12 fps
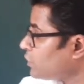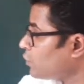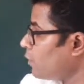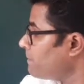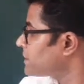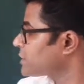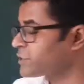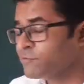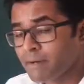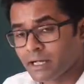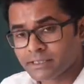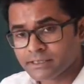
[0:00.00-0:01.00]
for the
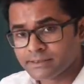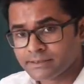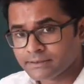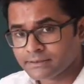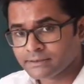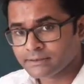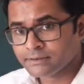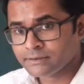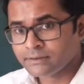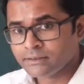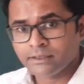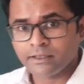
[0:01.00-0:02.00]
competitive part.
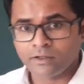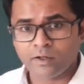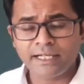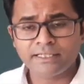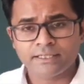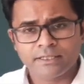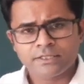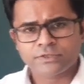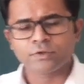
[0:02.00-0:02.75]
Alright,